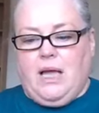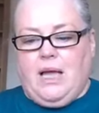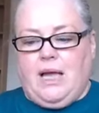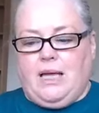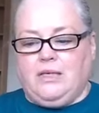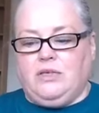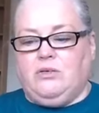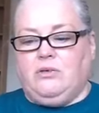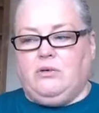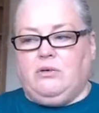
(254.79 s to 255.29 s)

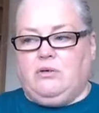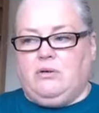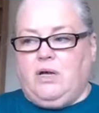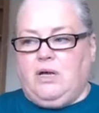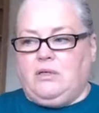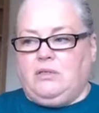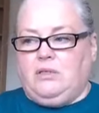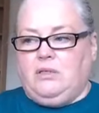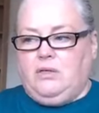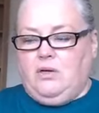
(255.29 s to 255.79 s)
And
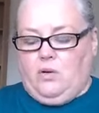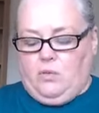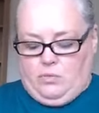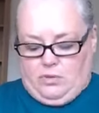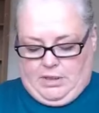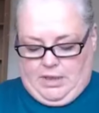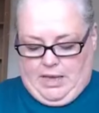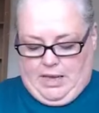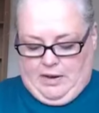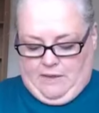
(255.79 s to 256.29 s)

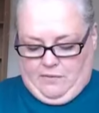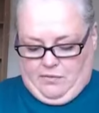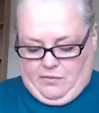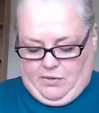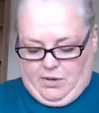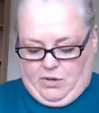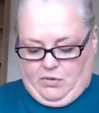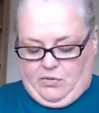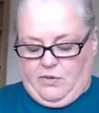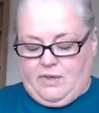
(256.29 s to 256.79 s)
the ever
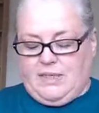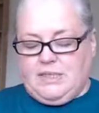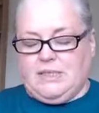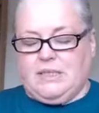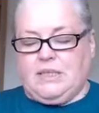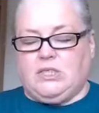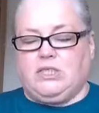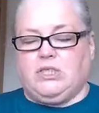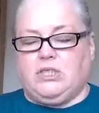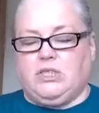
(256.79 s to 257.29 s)

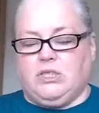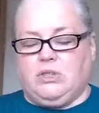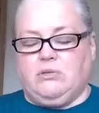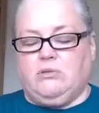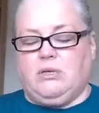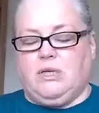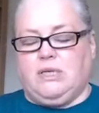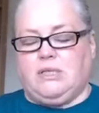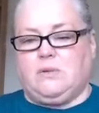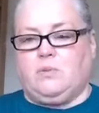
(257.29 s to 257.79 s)
increasing
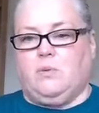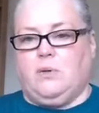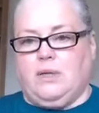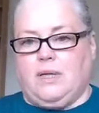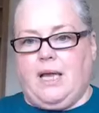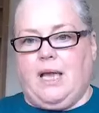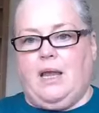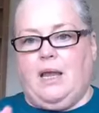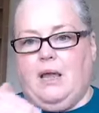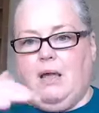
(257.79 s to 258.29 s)
to-do list will
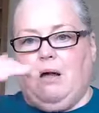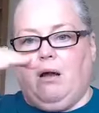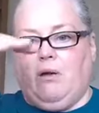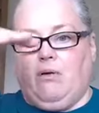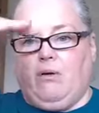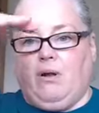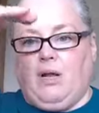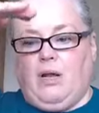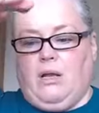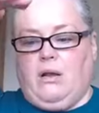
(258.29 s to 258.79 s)
get
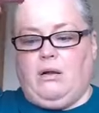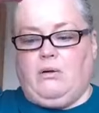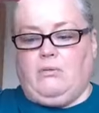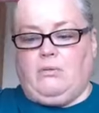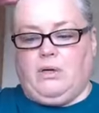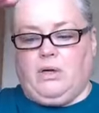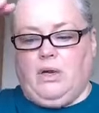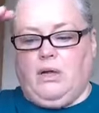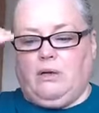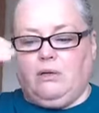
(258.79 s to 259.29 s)
longer and longer
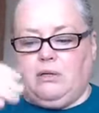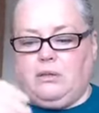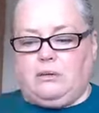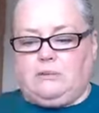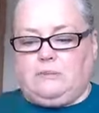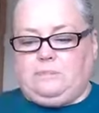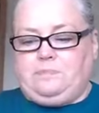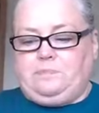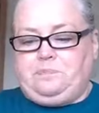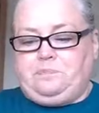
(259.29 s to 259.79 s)
and longer.
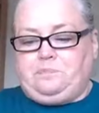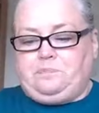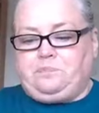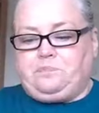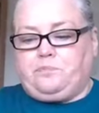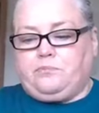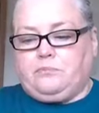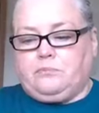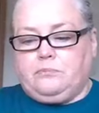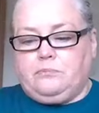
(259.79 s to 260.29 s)

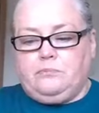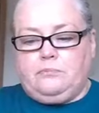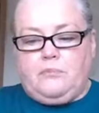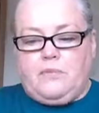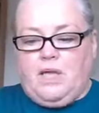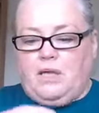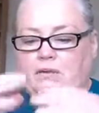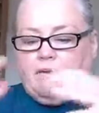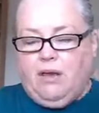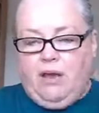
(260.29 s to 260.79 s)

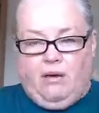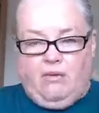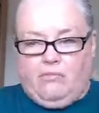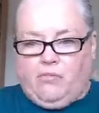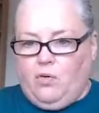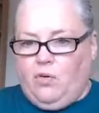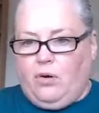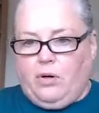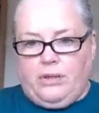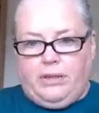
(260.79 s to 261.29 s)

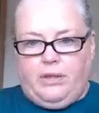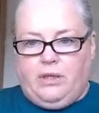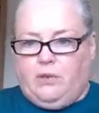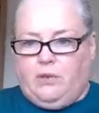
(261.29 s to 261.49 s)
Therefore,